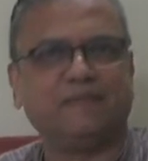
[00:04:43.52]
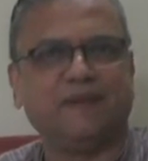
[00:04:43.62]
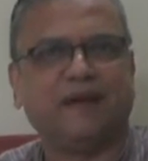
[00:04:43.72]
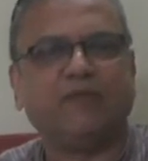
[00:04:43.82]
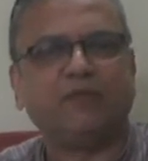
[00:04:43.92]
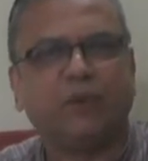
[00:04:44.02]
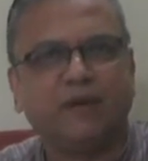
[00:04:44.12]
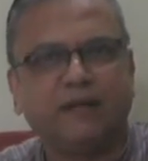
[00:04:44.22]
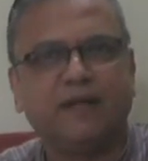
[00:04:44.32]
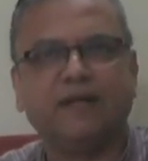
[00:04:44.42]
I have a
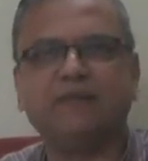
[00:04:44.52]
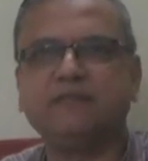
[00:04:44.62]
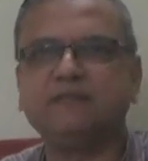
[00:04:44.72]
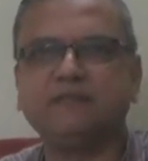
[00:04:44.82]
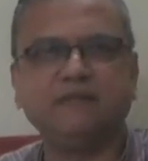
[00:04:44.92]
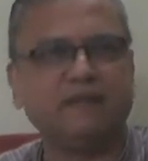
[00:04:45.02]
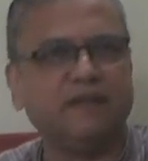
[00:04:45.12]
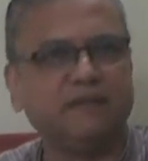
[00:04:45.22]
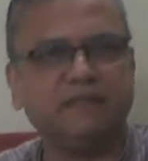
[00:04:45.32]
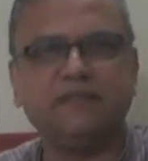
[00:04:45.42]
political dimension, a
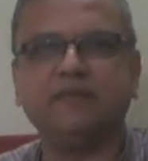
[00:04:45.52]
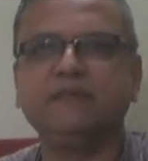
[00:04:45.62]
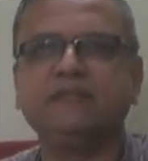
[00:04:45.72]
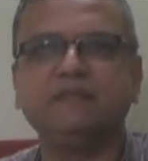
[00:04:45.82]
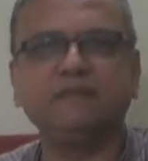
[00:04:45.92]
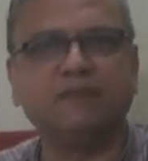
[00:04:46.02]
religious dimension,